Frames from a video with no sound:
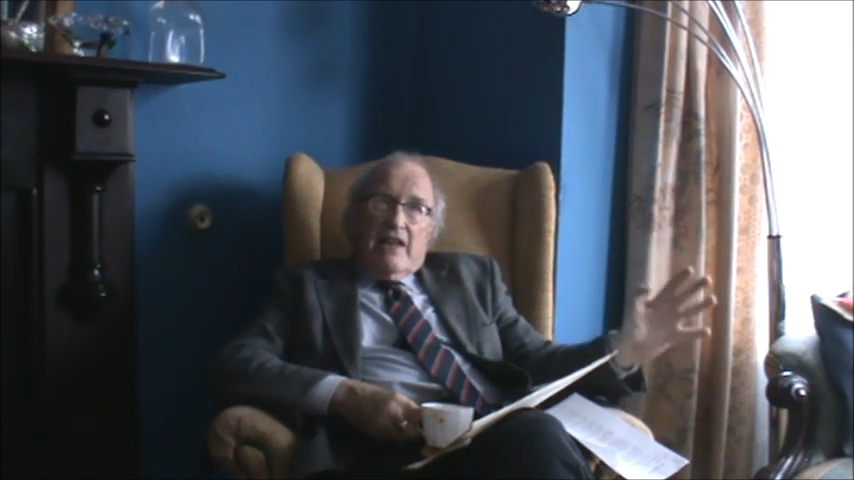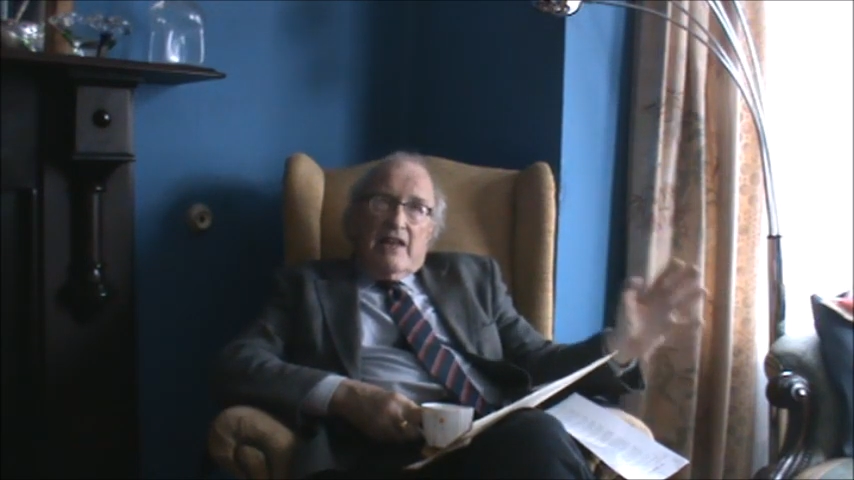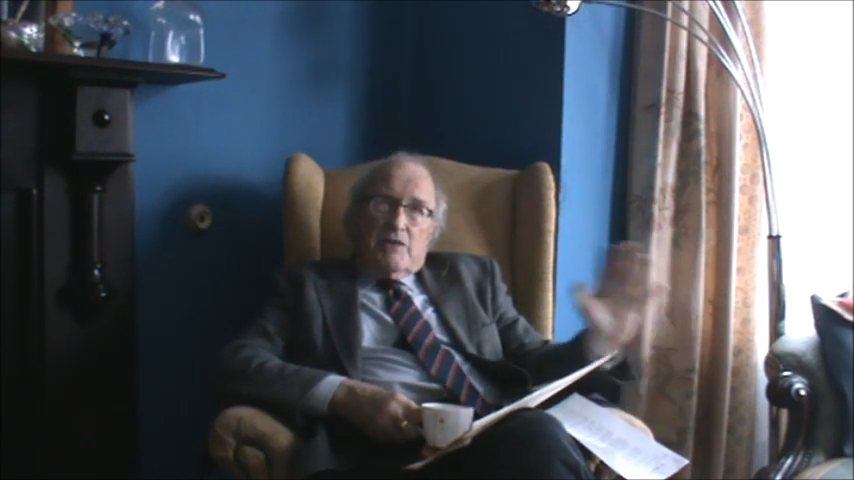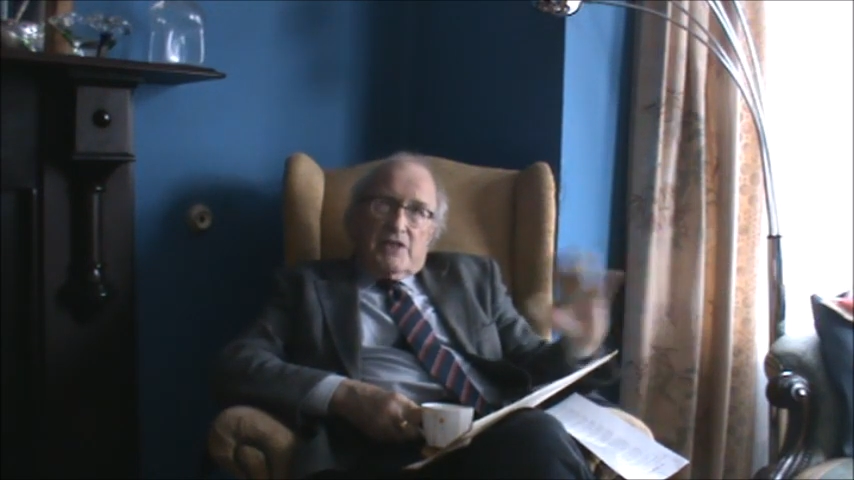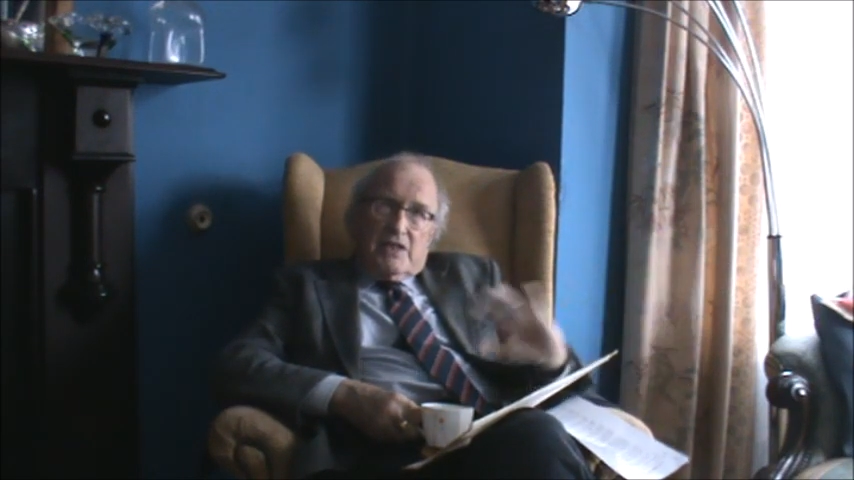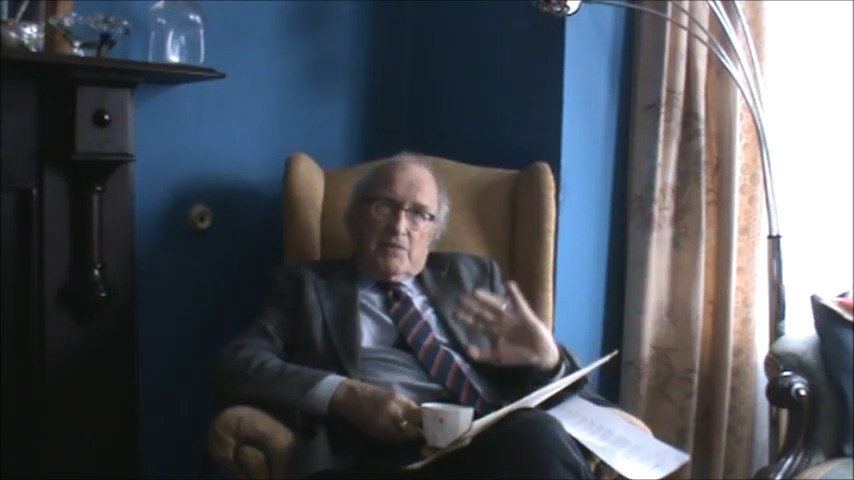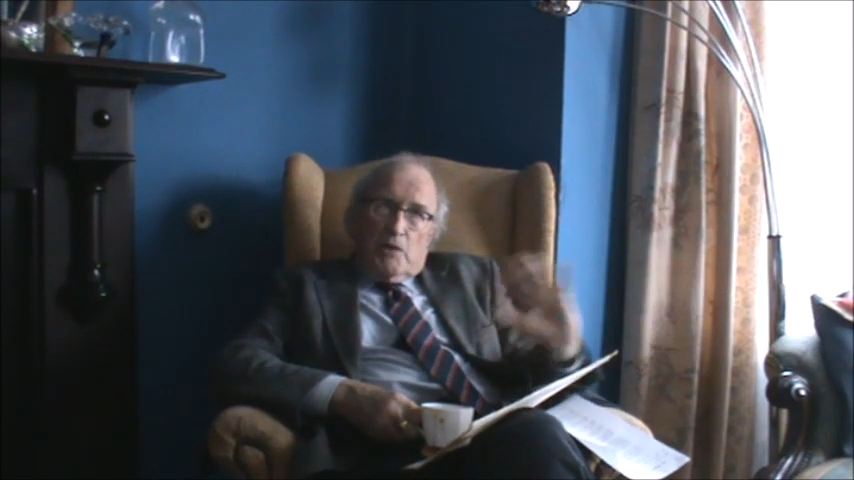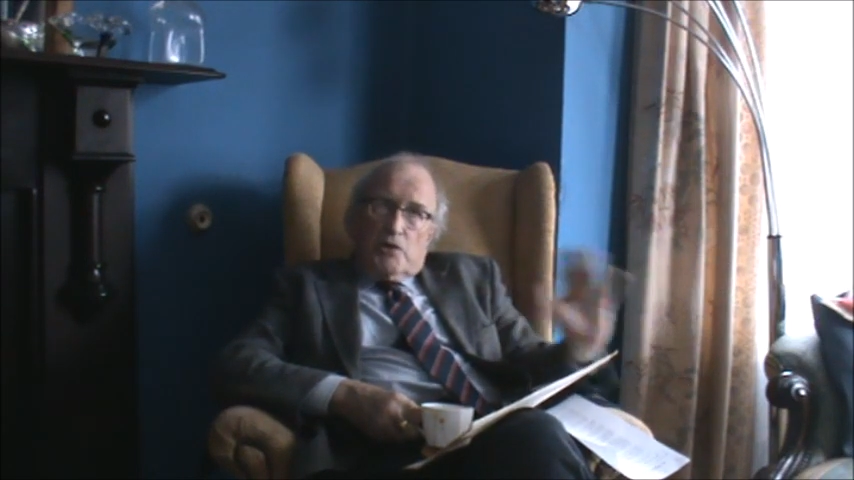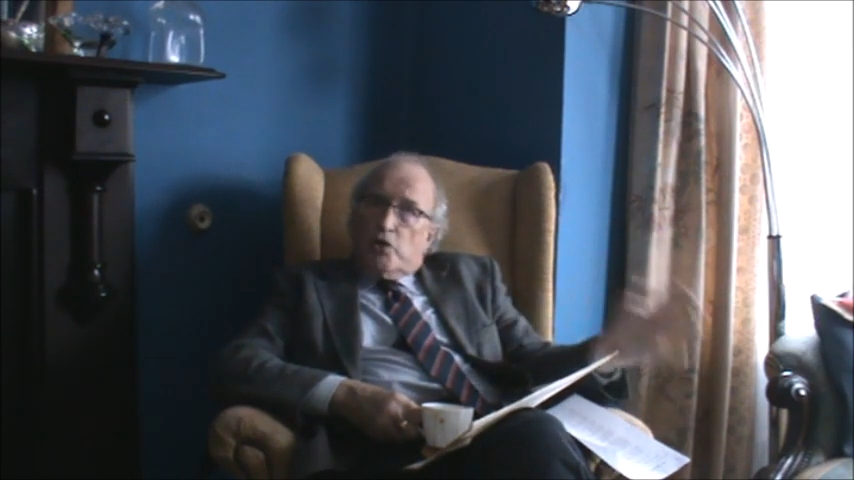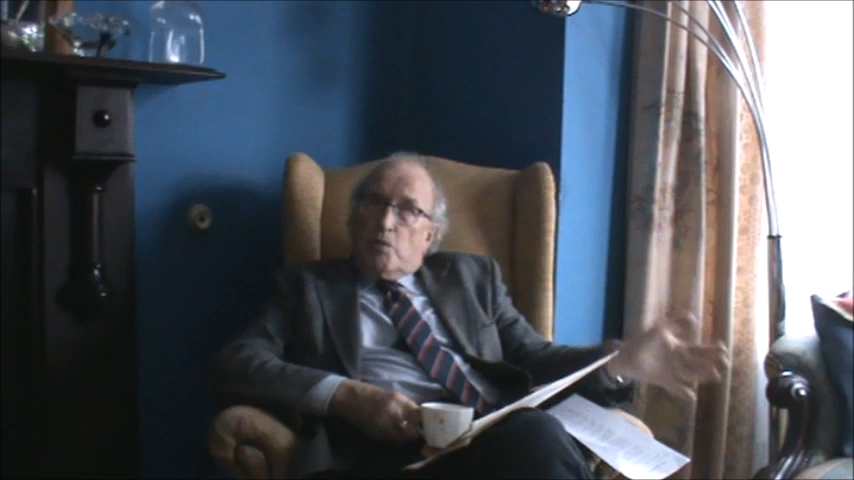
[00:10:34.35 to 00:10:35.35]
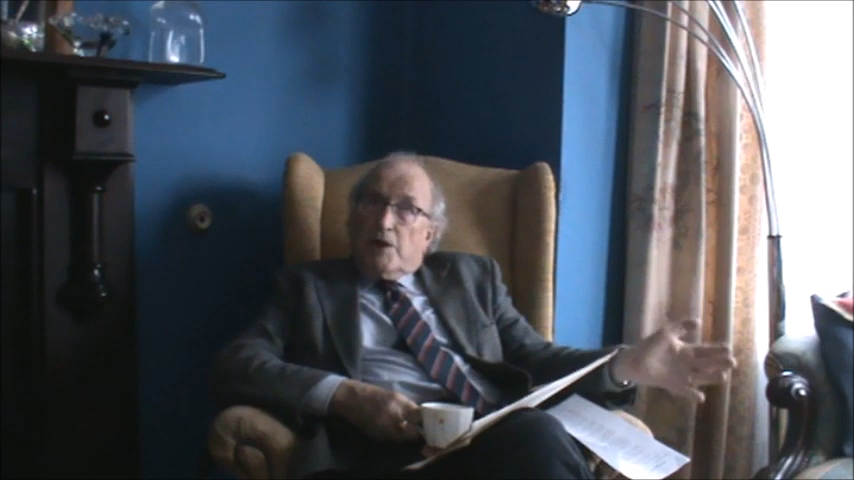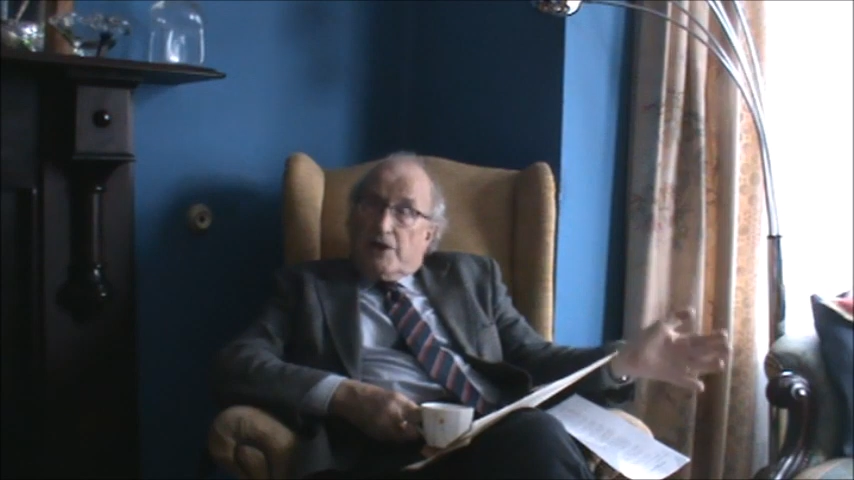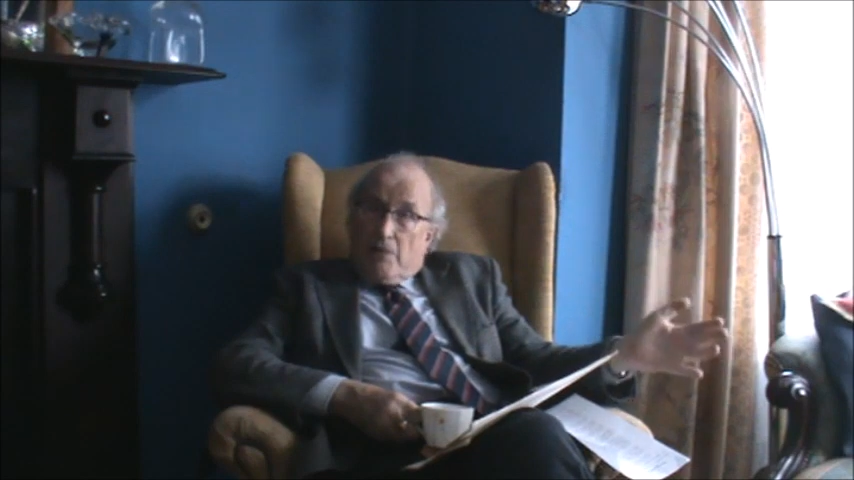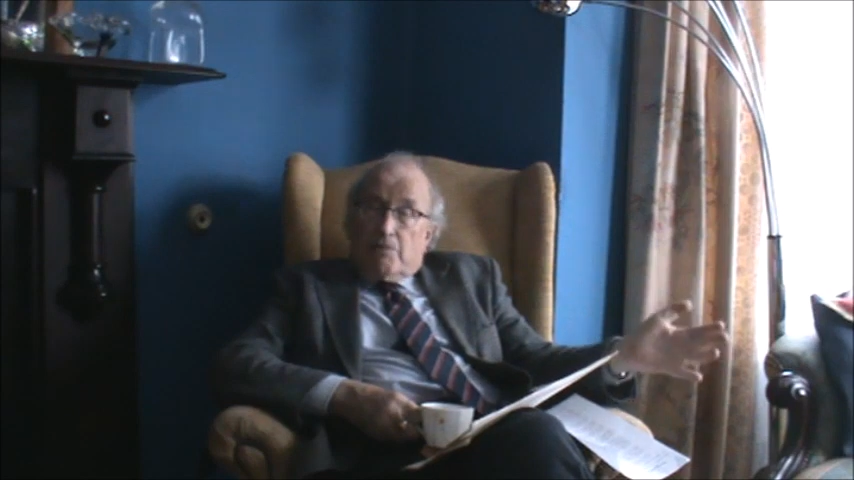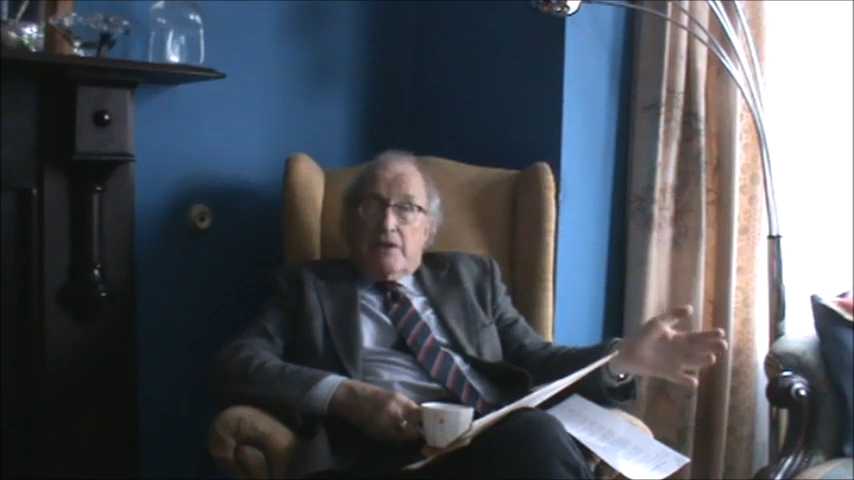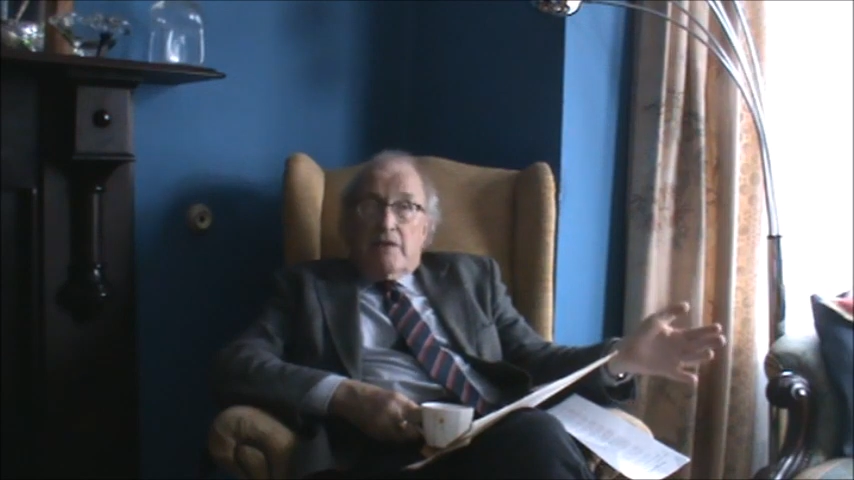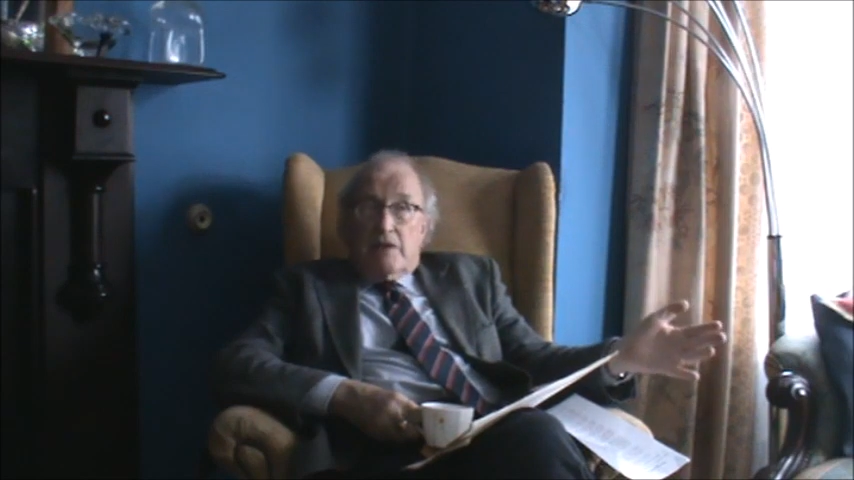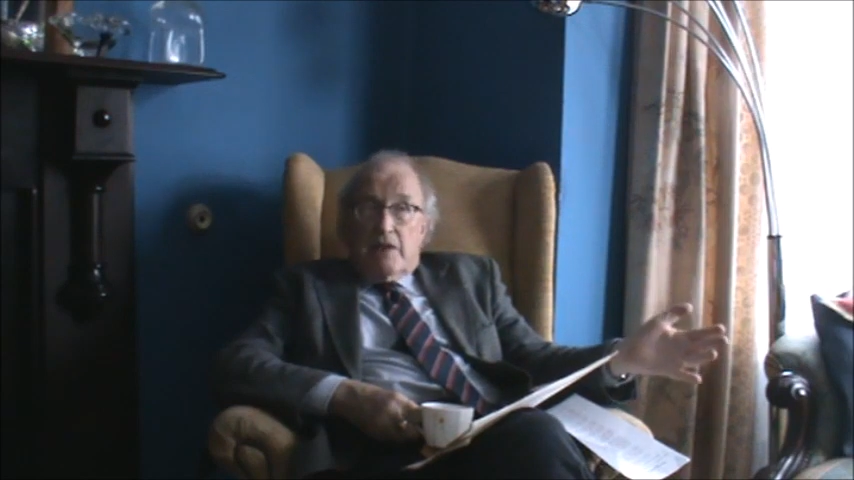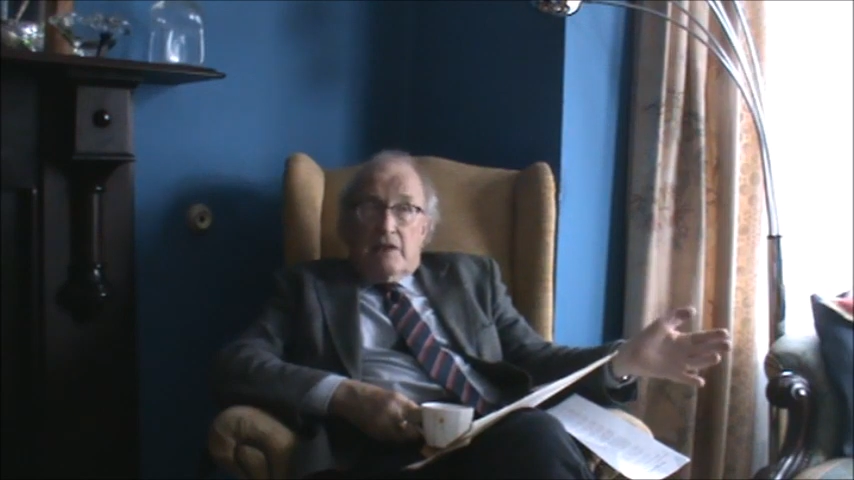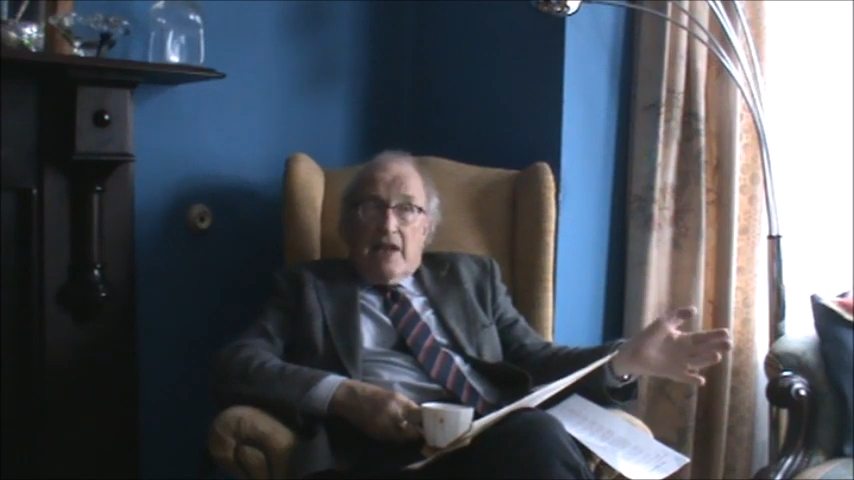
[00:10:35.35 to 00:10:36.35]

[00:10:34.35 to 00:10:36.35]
there was a support group in Dublin.